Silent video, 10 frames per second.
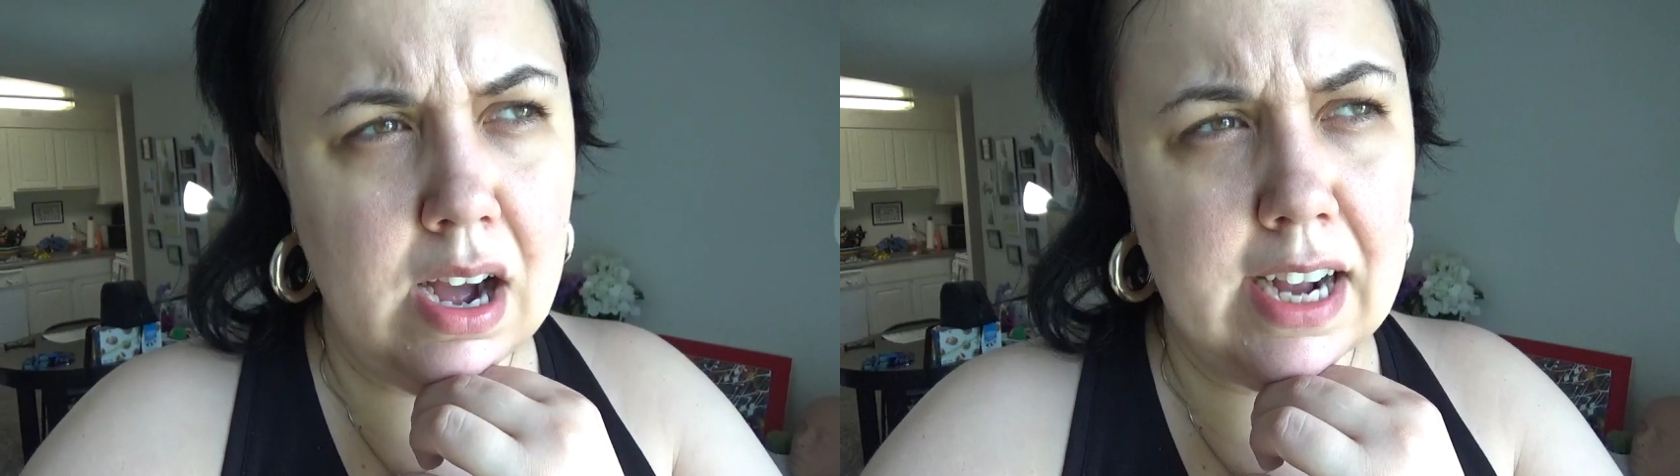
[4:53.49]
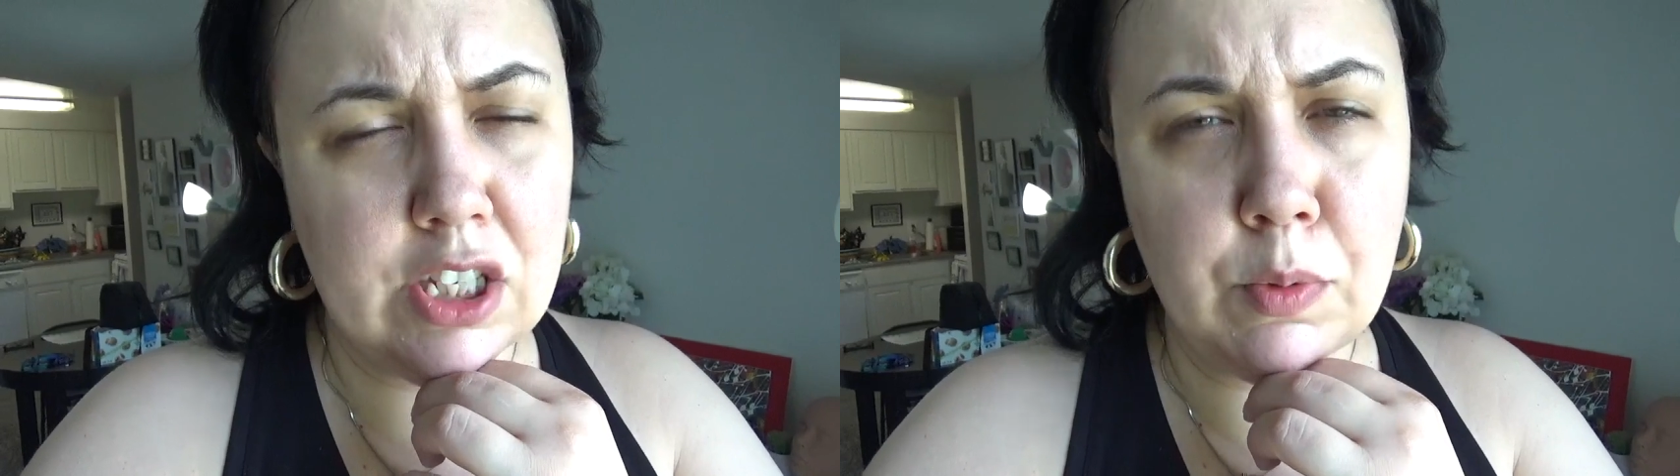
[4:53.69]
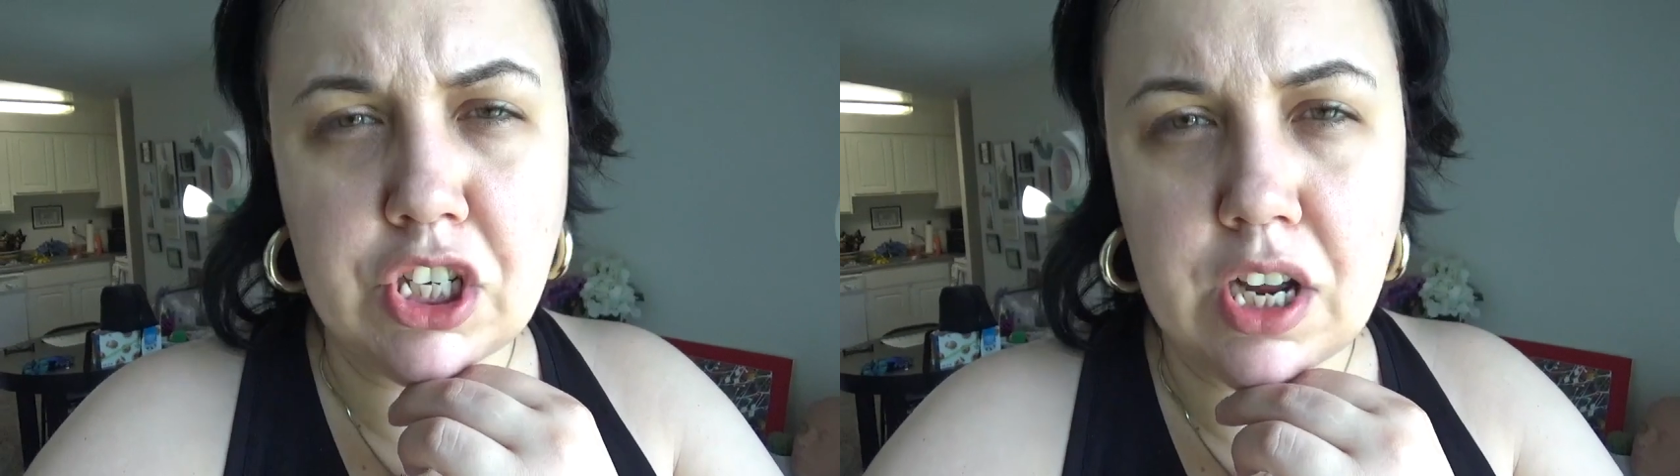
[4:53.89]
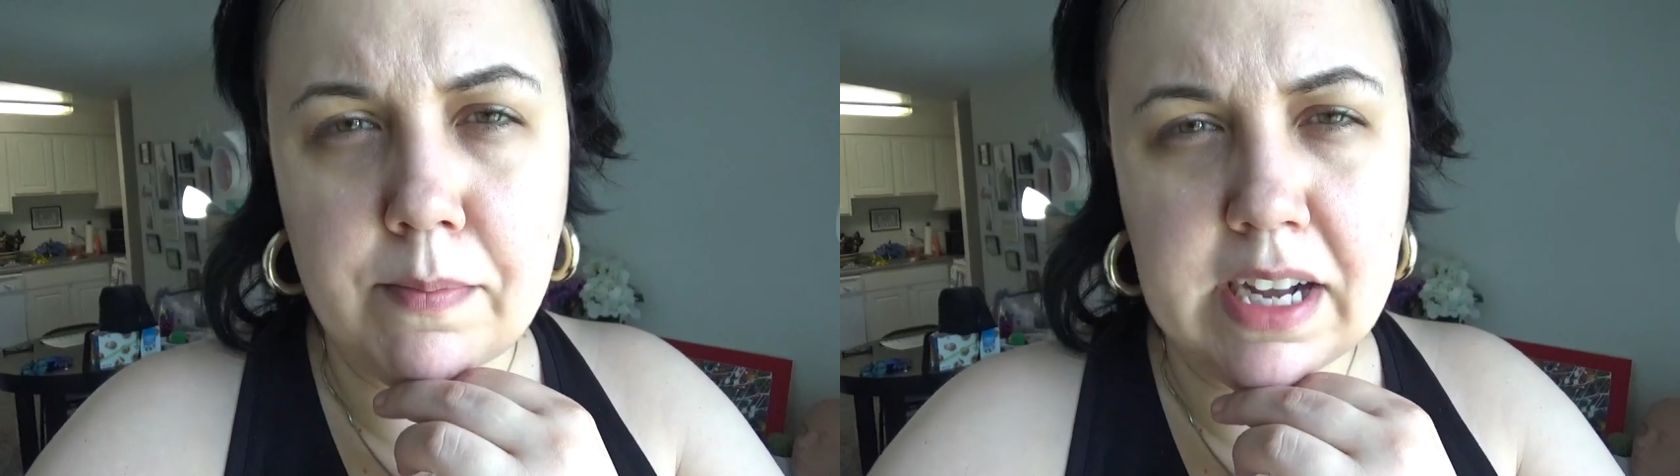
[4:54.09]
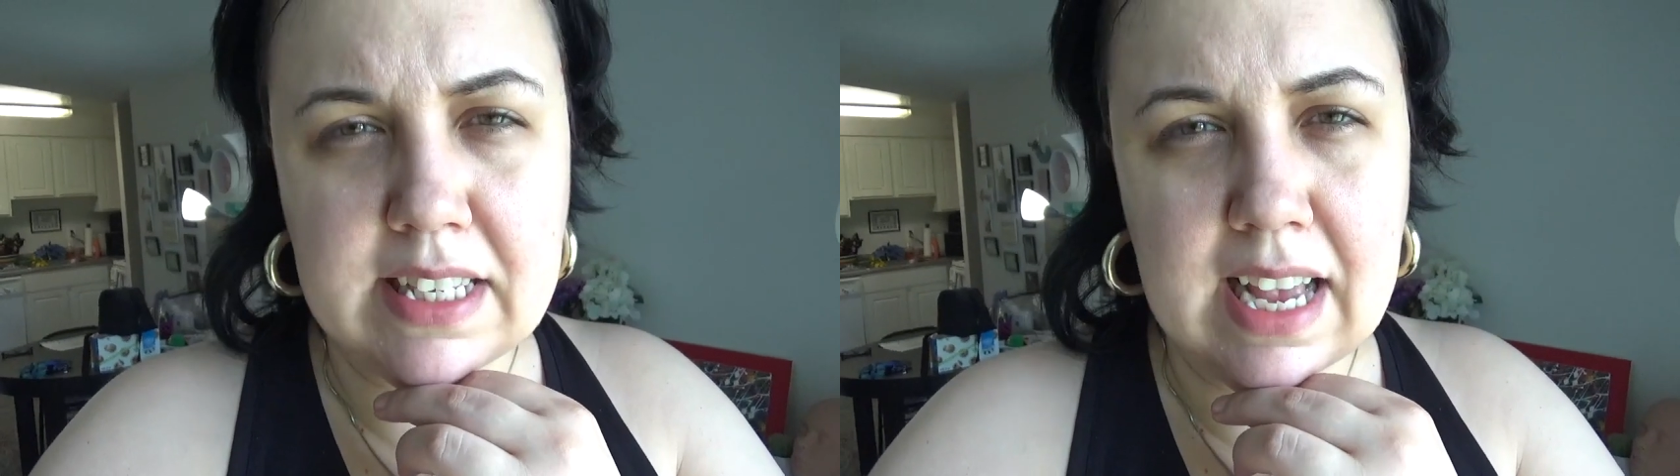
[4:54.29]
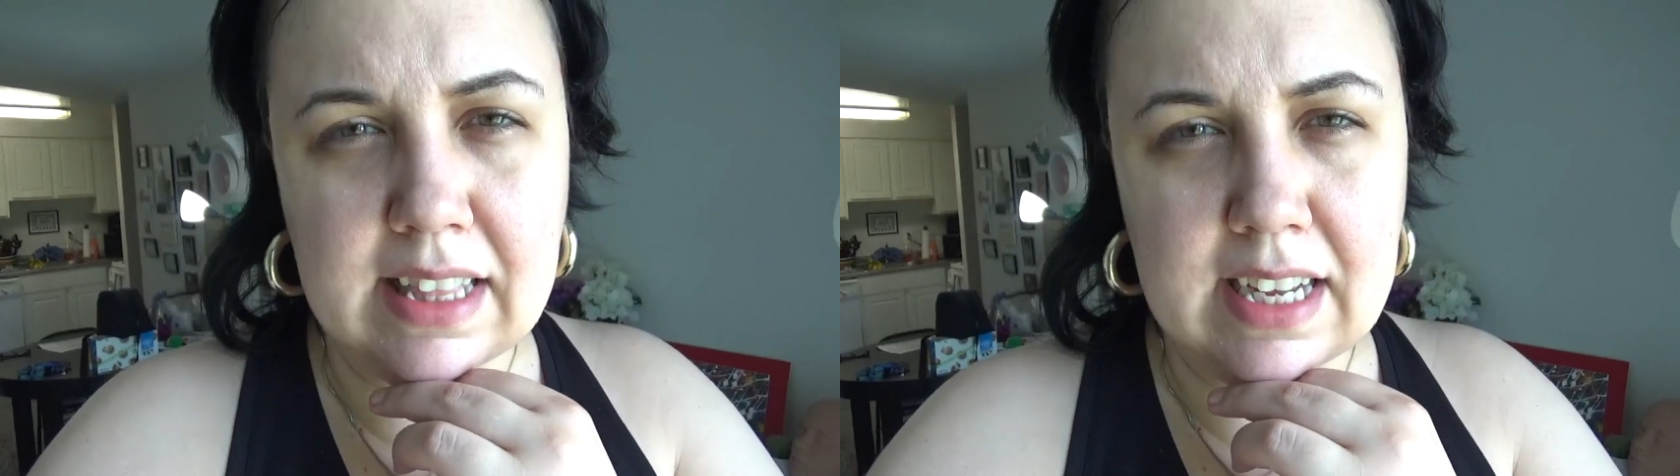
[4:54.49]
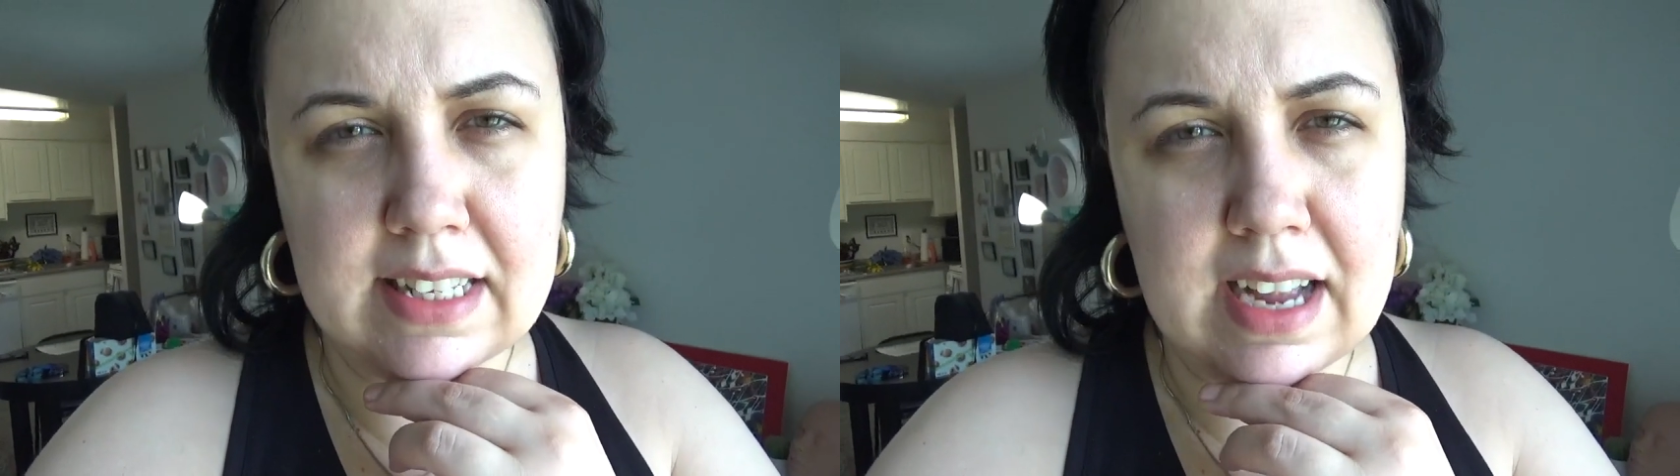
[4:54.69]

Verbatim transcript: I switched up my set list.